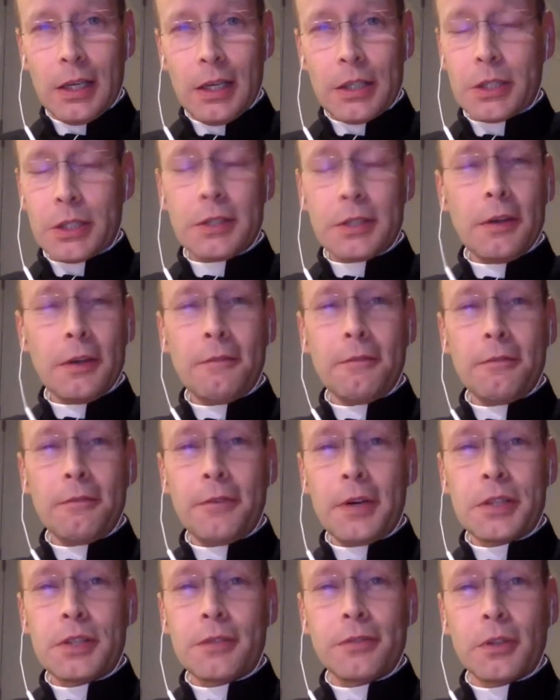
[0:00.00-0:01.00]
just
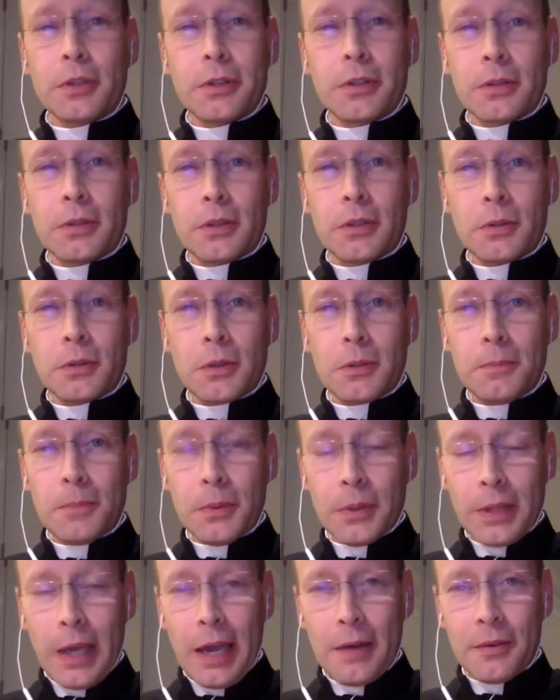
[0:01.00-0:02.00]
first of all, to
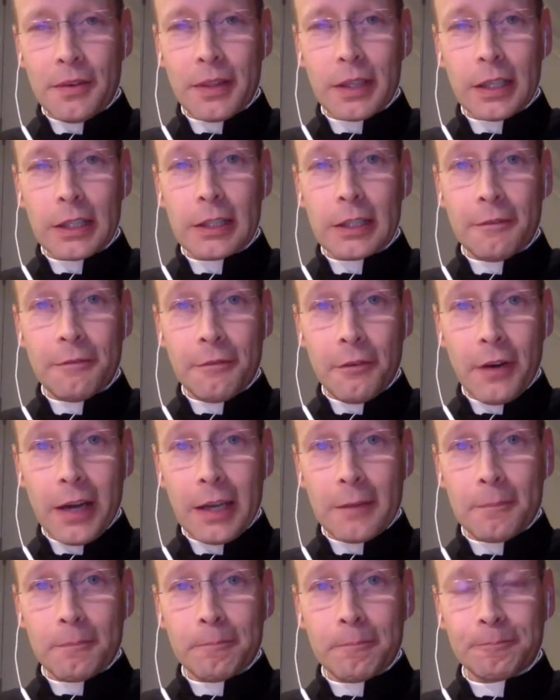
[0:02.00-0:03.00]
put everything in the
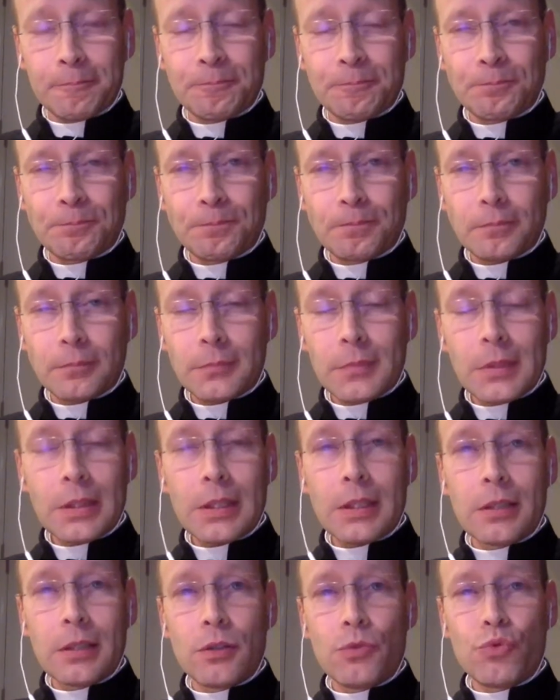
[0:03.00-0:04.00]
frame,
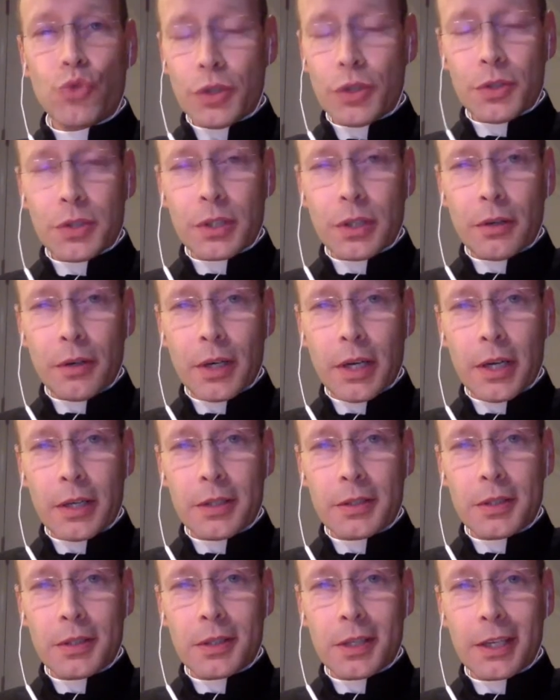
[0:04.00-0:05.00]
Jesus
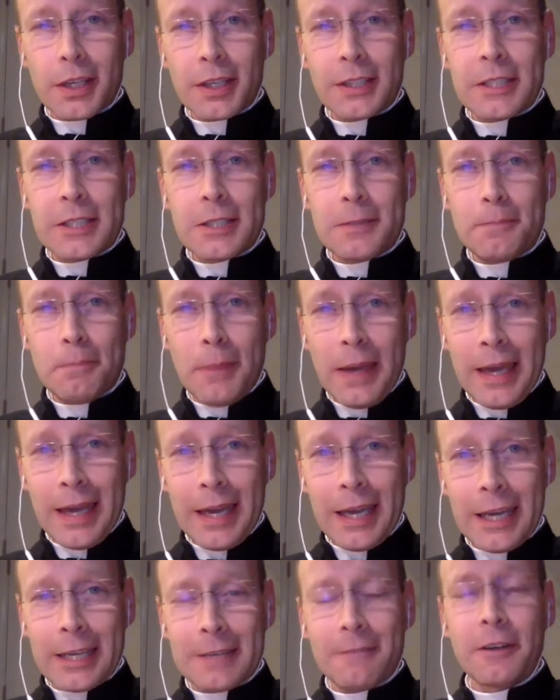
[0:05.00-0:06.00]
Christ has
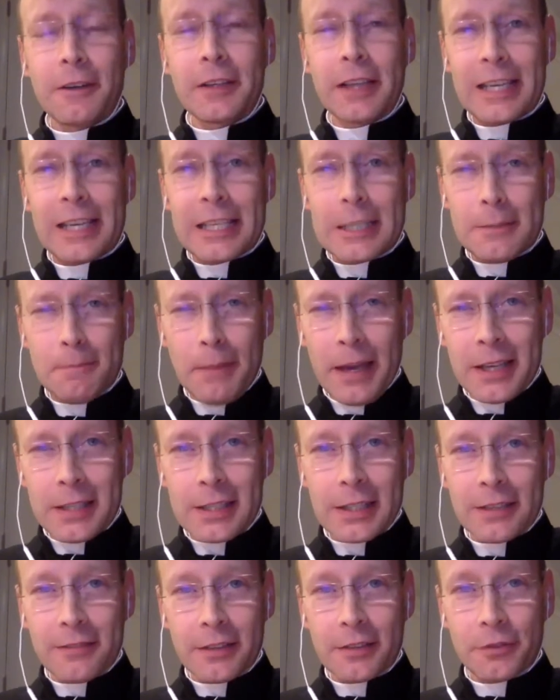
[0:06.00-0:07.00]
paid very
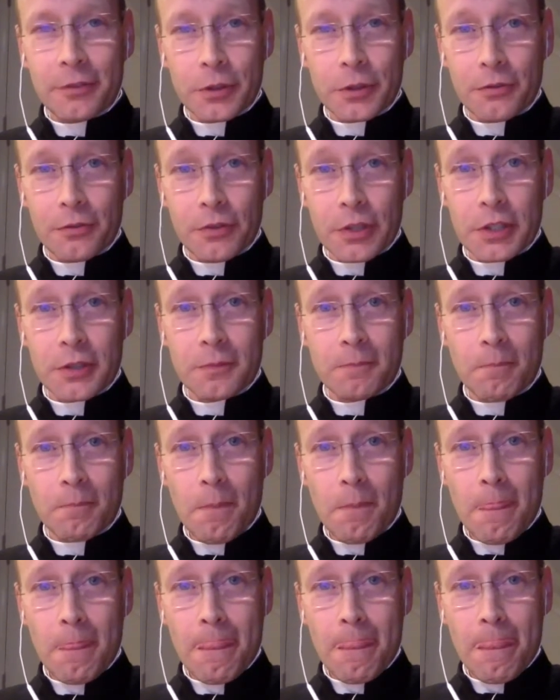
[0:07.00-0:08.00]
expensively for your freedom,
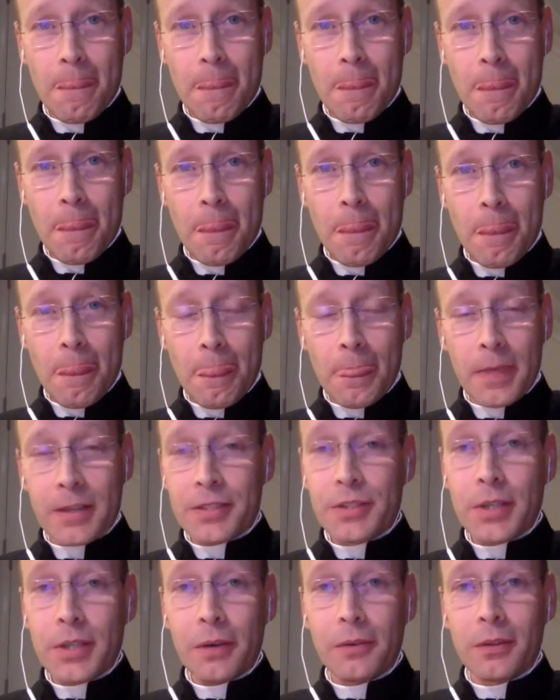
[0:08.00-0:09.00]

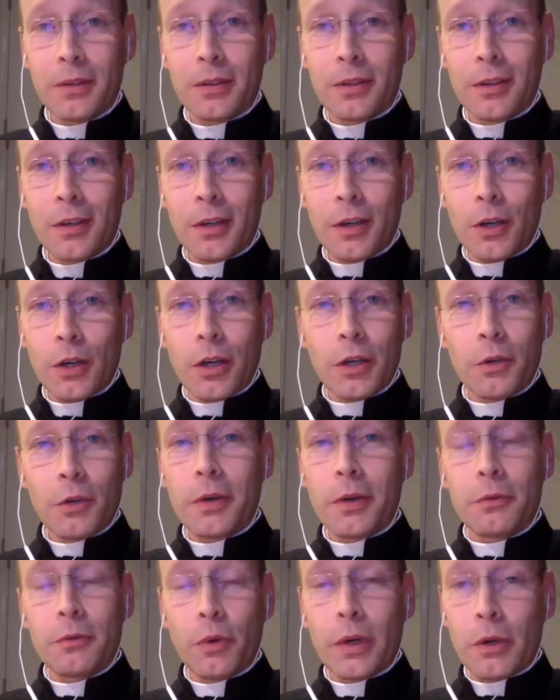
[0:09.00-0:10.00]
and so
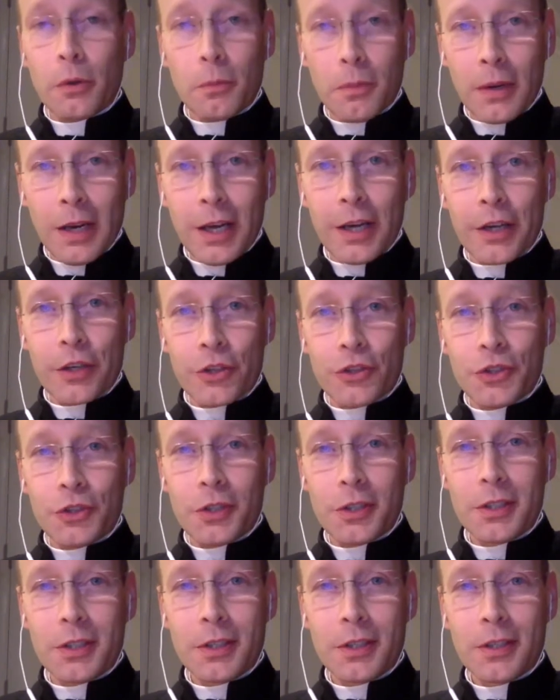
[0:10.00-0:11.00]
we're obliged
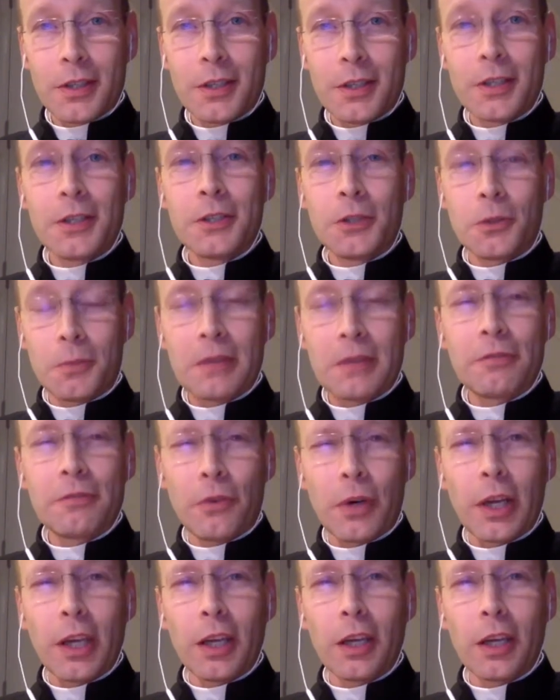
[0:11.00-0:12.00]
to be
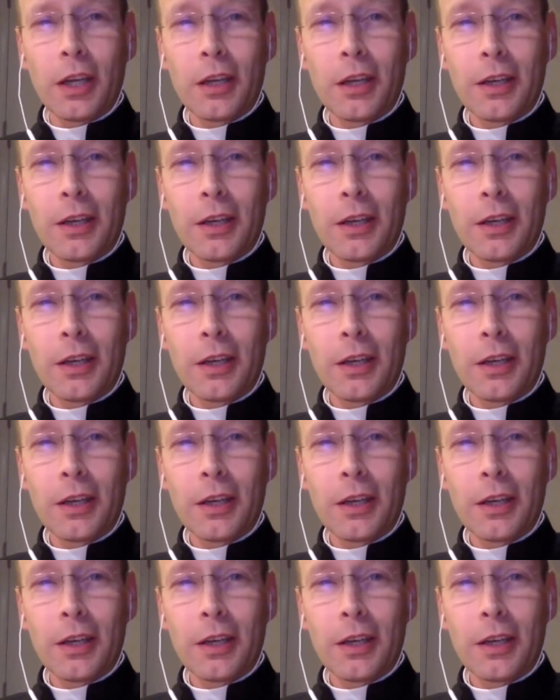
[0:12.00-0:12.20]
free.